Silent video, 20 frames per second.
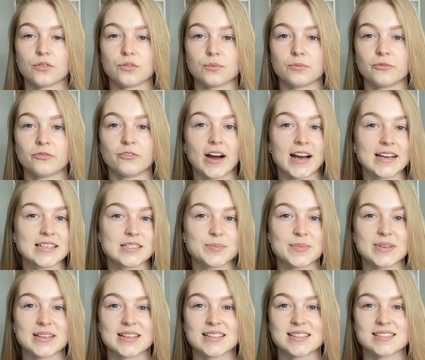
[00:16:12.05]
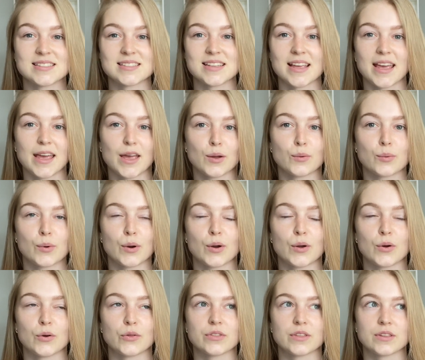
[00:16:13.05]
vitamins, hair
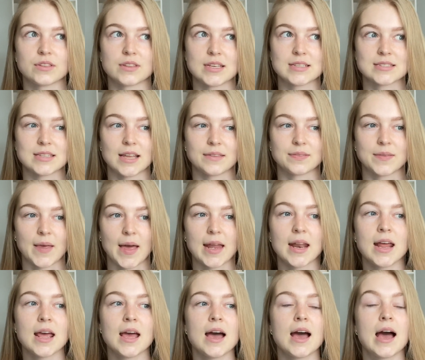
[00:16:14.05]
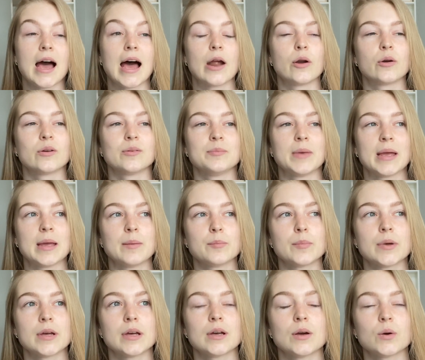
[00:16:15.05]
growth, things like that. I
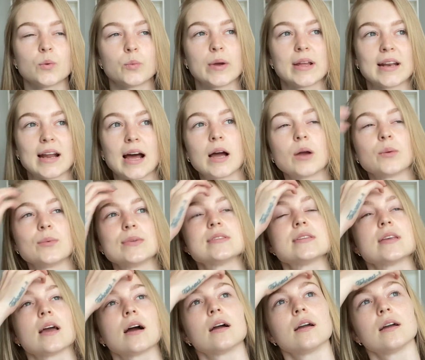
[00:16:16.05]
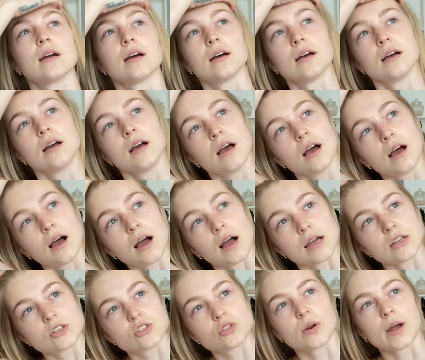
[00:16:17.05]
remember when I was younger,
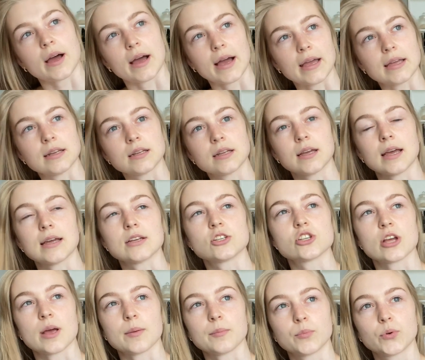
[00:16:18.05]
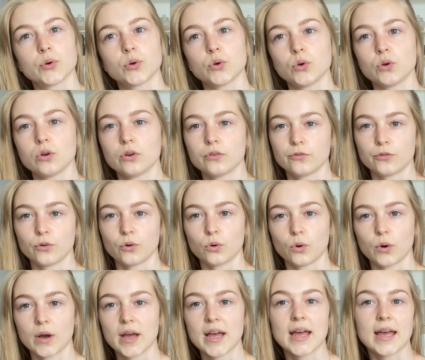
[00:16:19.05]
I tried a shampoo
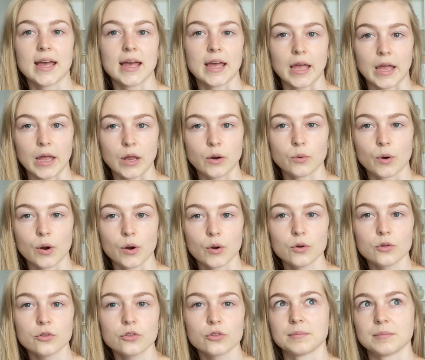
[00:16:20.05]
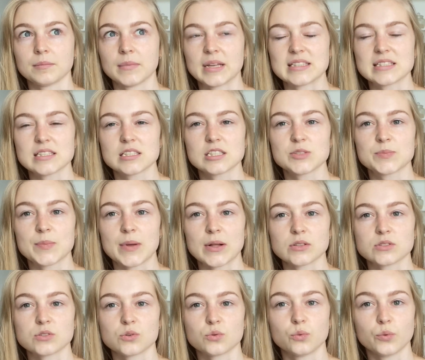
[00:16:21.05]
for hair growth. It
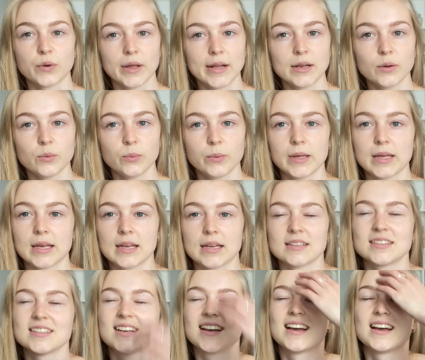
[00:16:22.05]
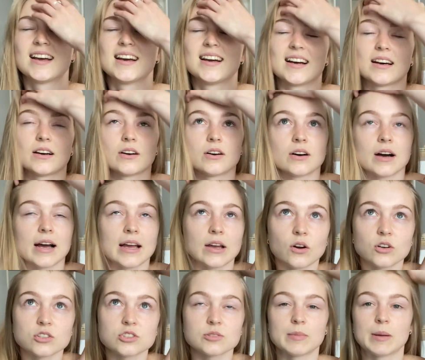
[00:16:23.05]
smelled really weird. I
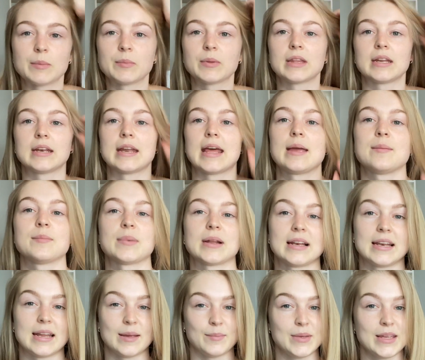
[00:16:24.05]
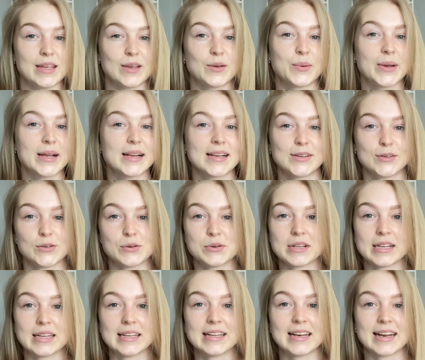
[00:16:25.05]
can't remember the name, but let me quickly
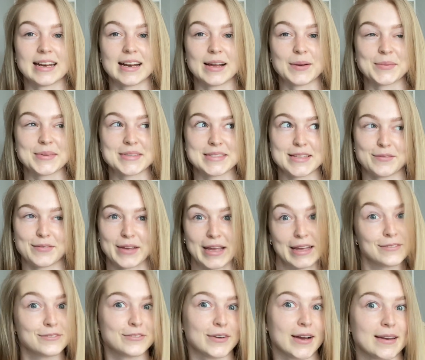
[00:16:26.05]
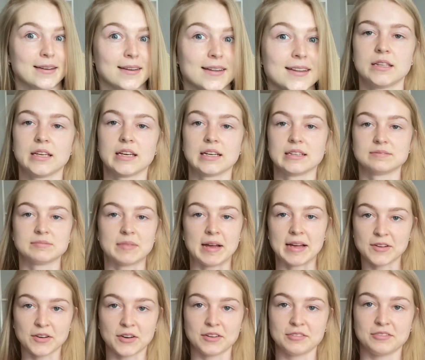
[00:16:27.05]
Google it and I will see if I can find it. Yeah,
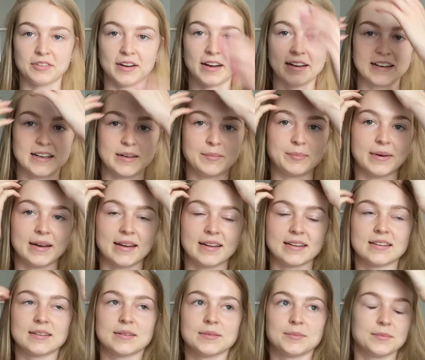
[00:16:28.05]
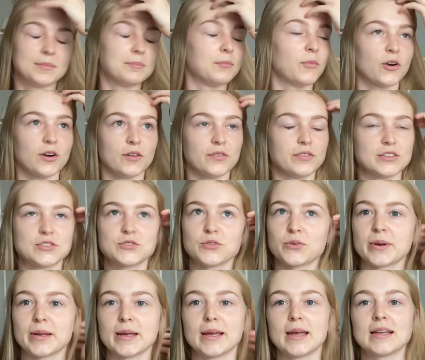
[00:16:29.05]
I can't find it, but moral of the
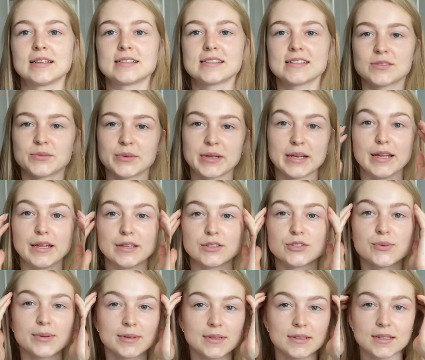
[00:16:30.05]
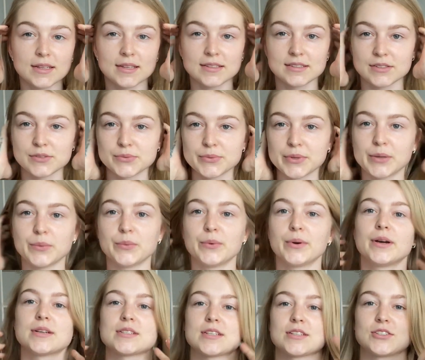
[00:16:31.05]
story, it didn't really do anything, didn't really
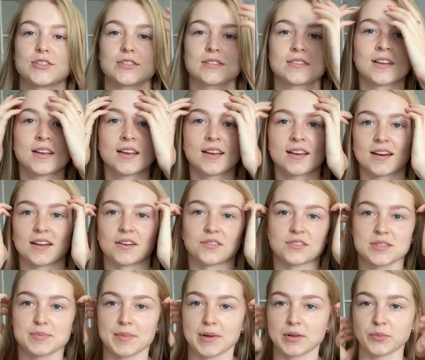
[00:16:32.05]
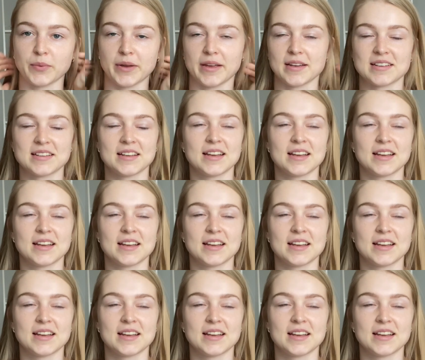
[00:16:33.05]
work. It just kind of smelled weird.